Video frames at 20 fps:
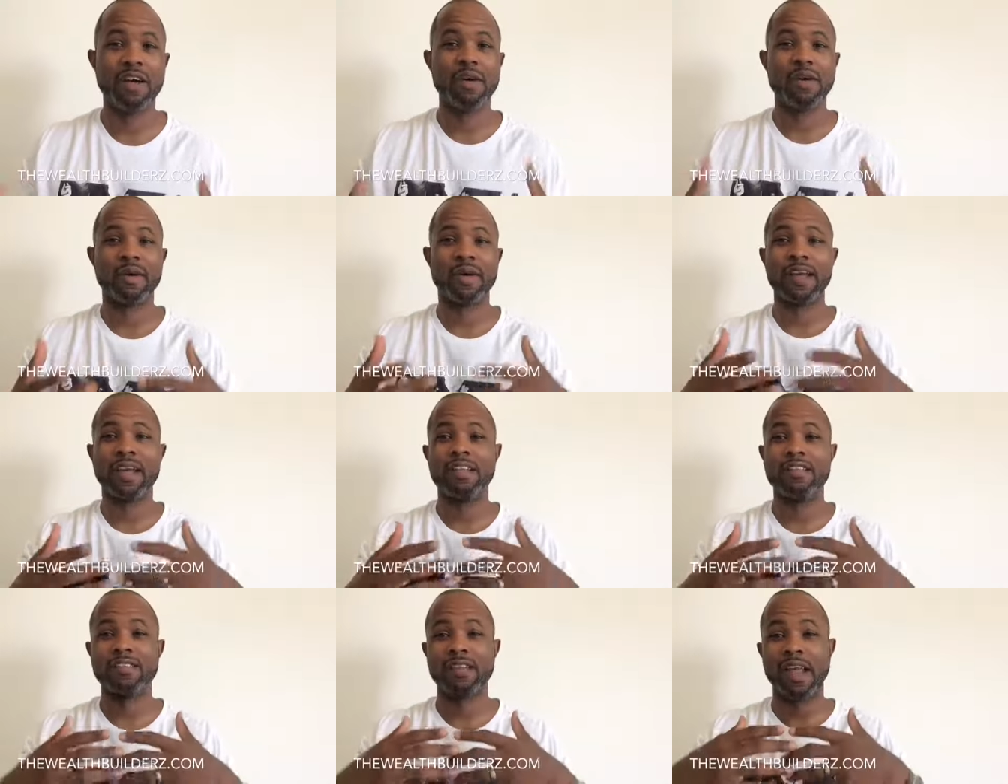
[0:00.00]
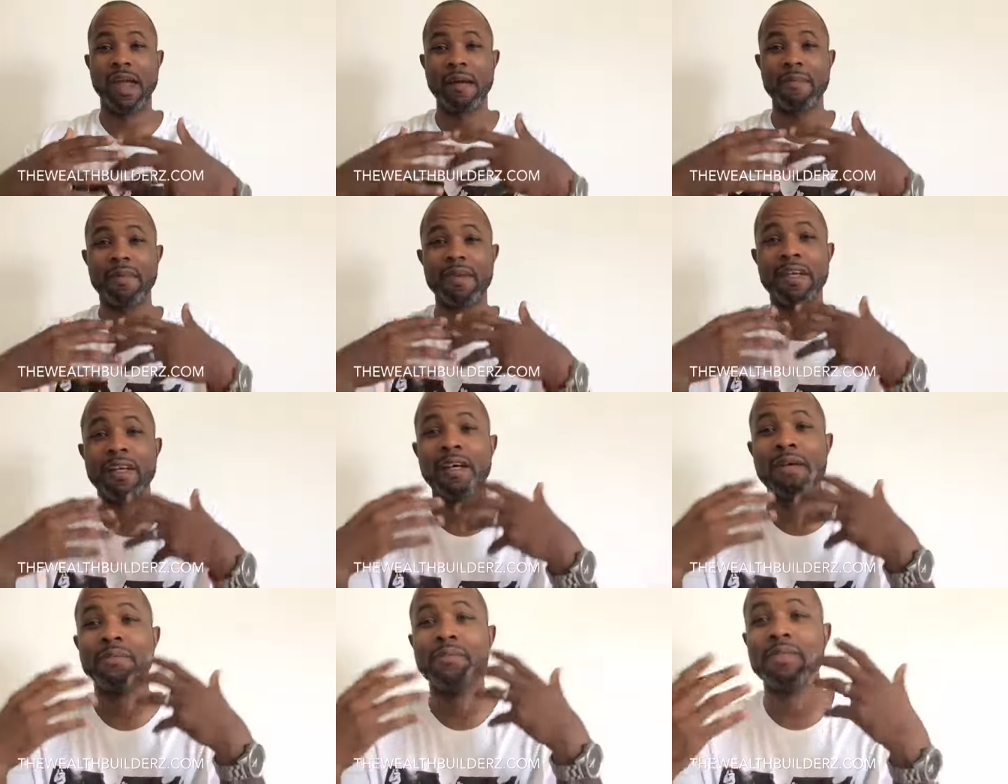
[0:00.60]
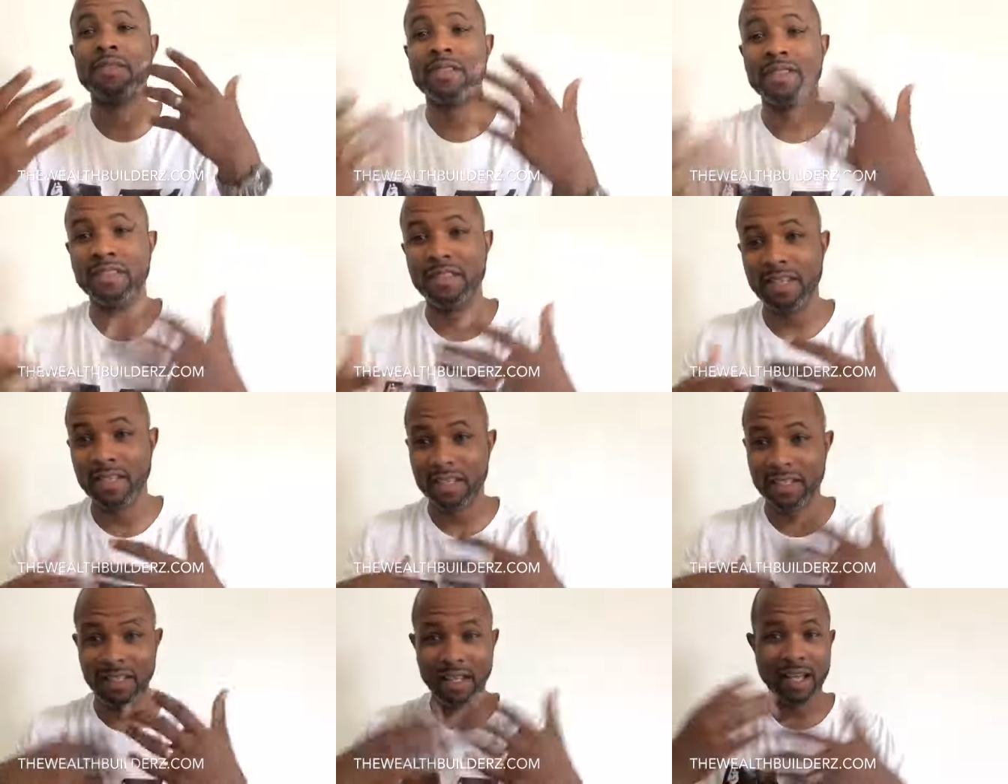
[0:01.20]
Okay, so that become
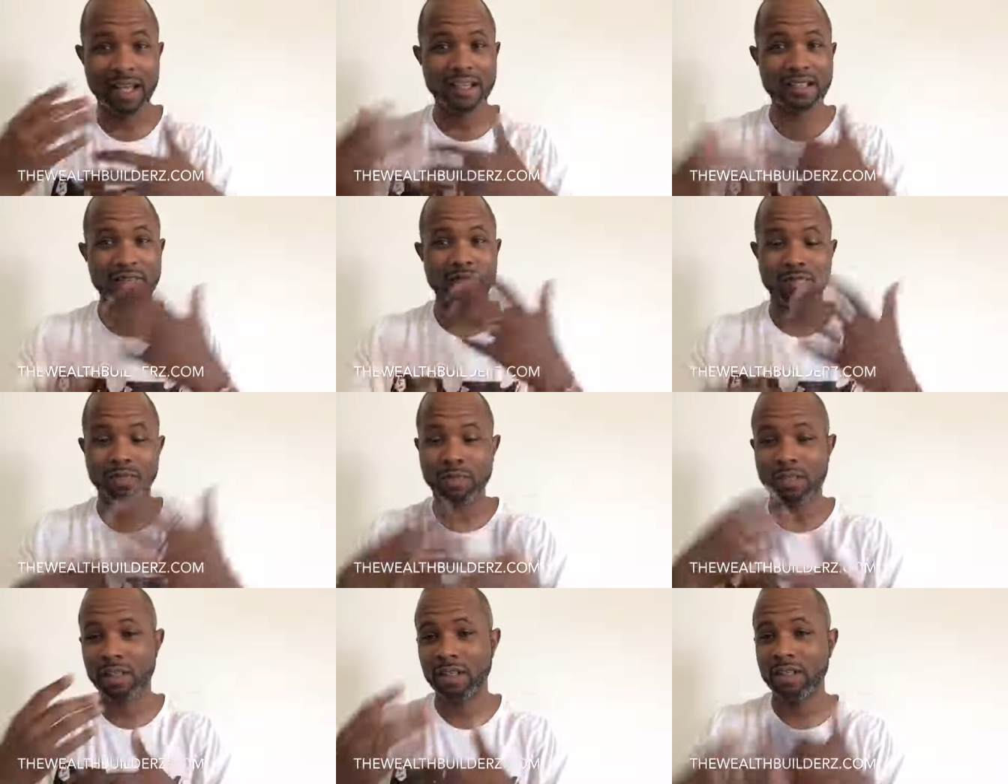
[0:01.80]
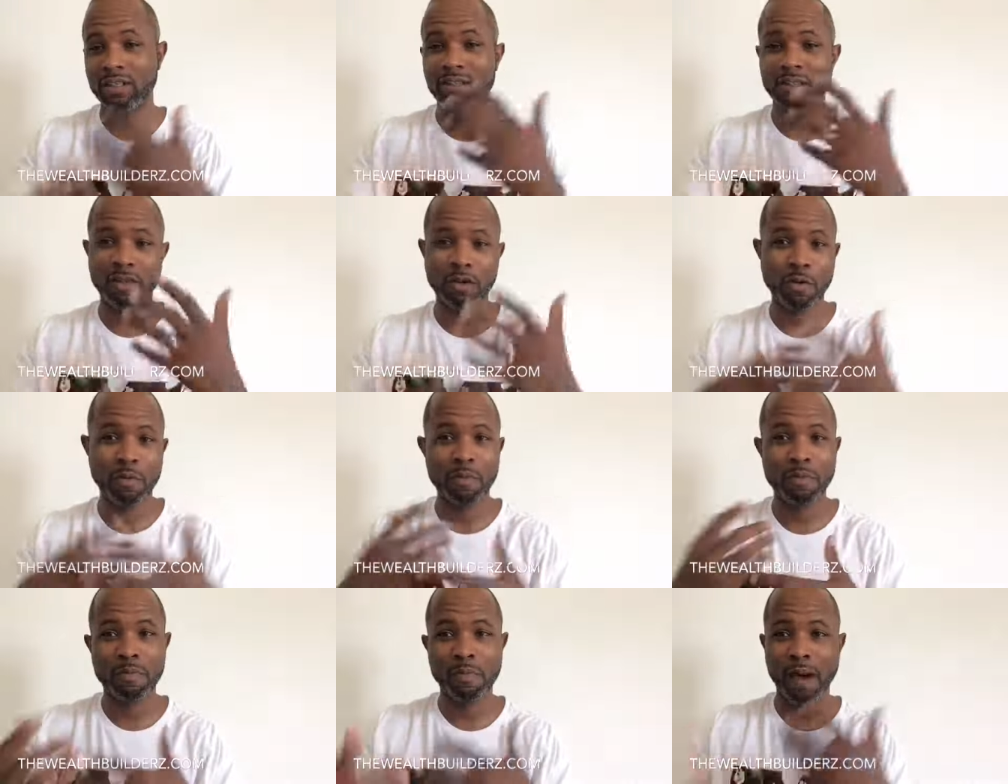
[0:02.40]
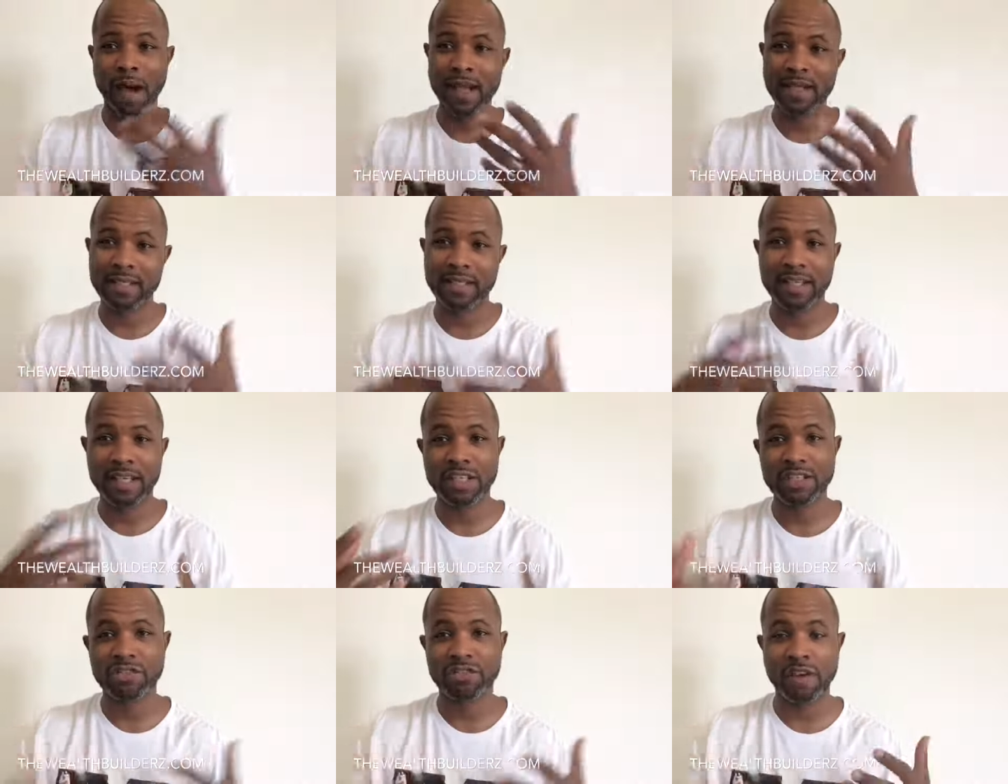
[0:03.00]
that that's what you know
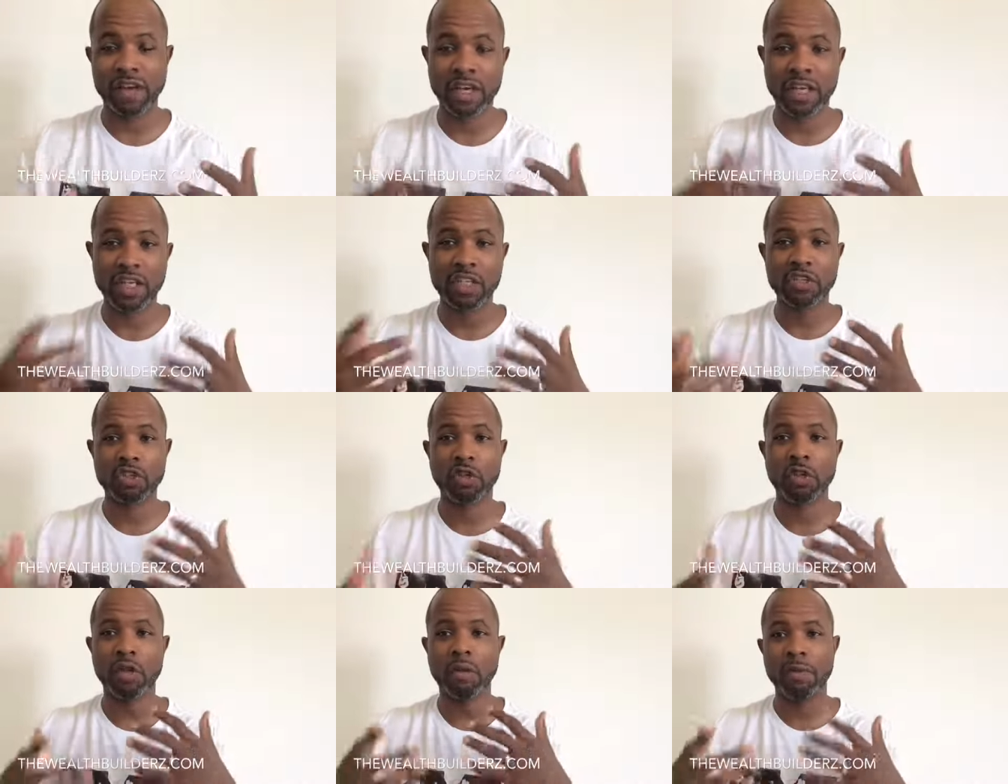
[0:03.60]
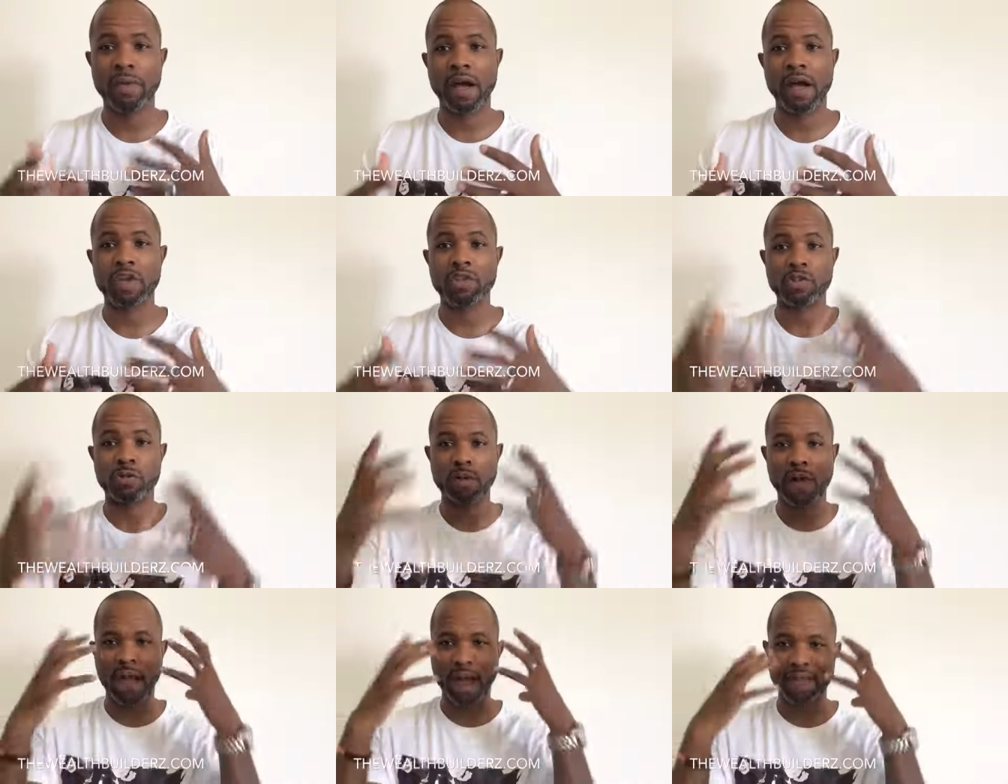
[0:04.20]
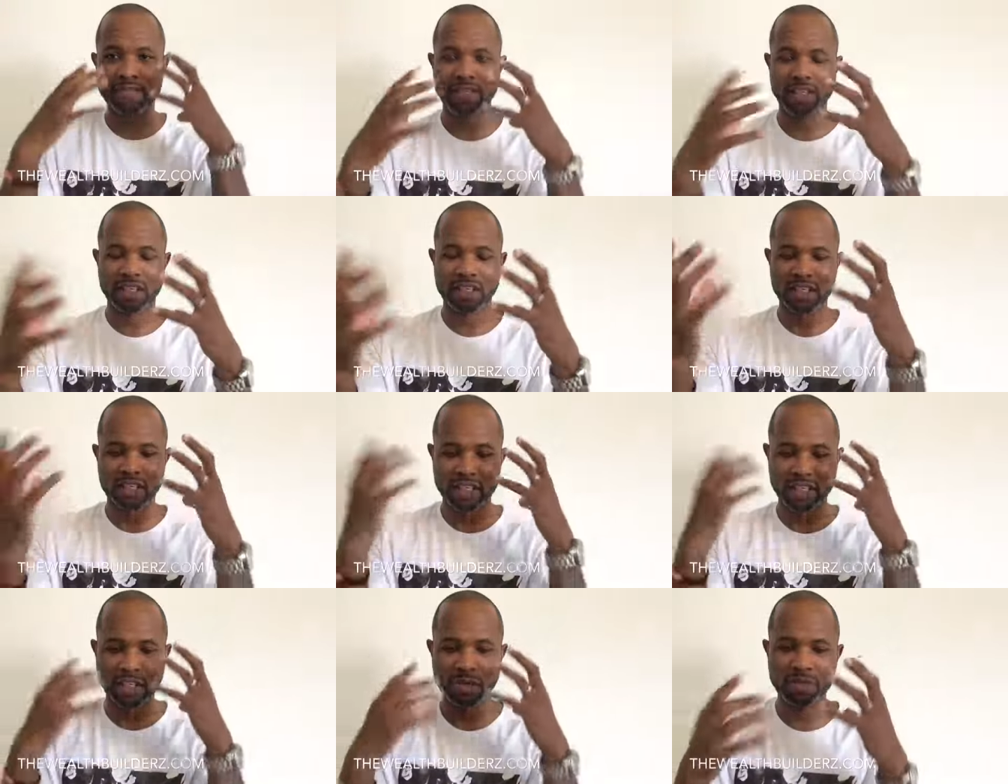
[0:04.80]
mindset training is all about. You have to
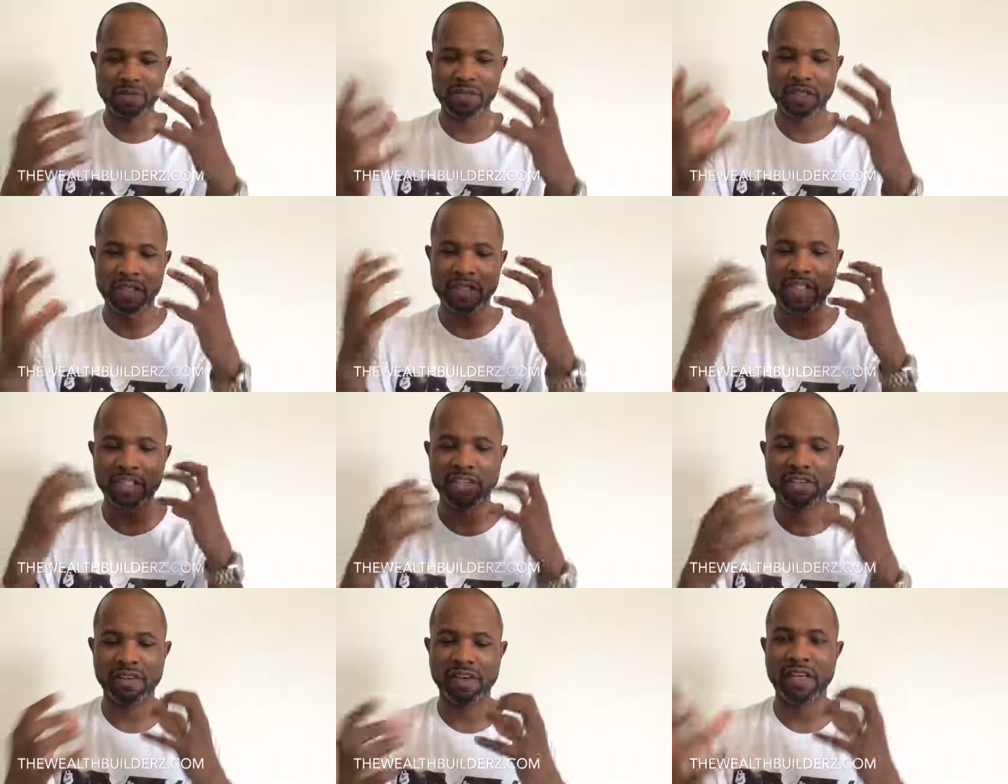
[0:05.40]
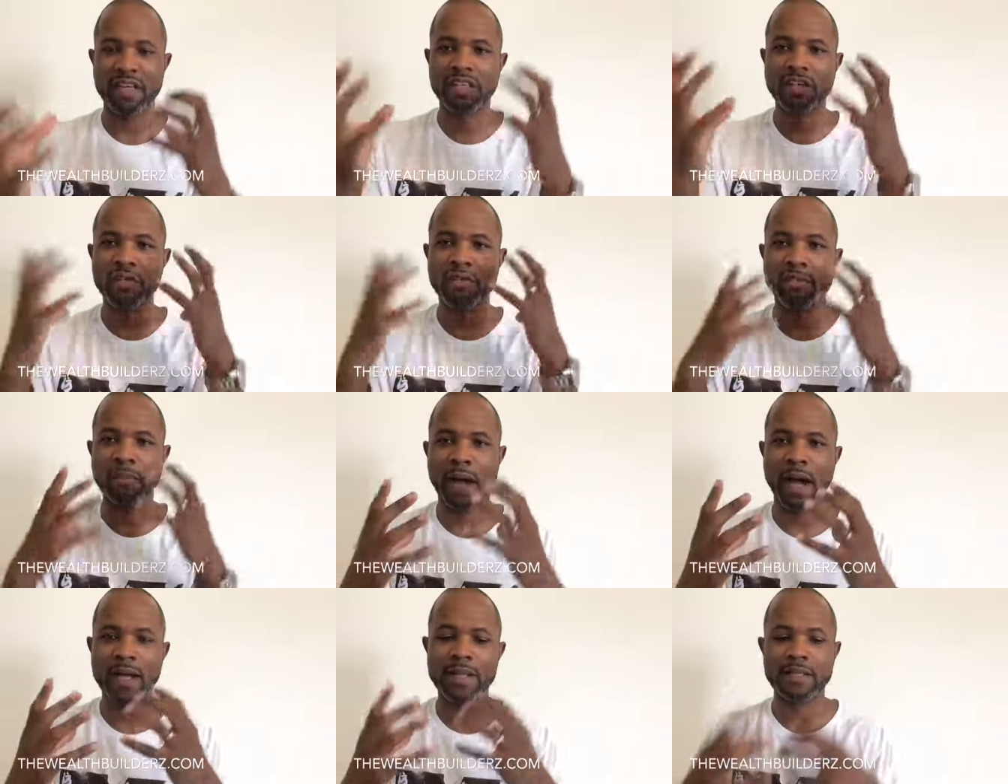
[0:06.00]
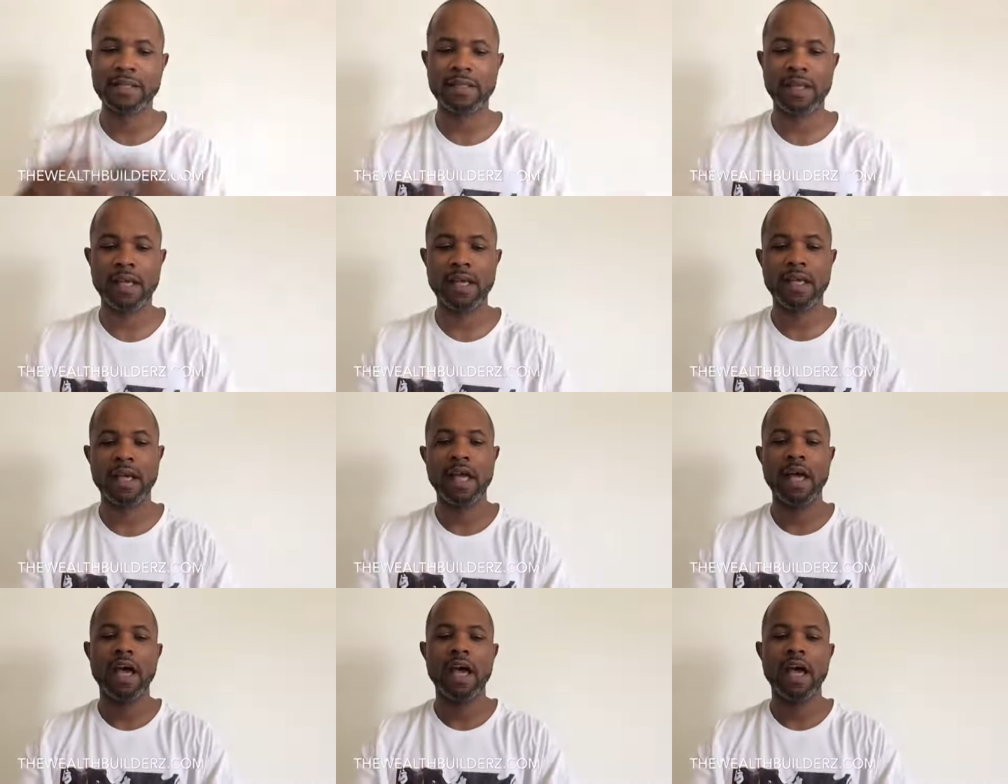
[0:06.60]
continuously train your mindset.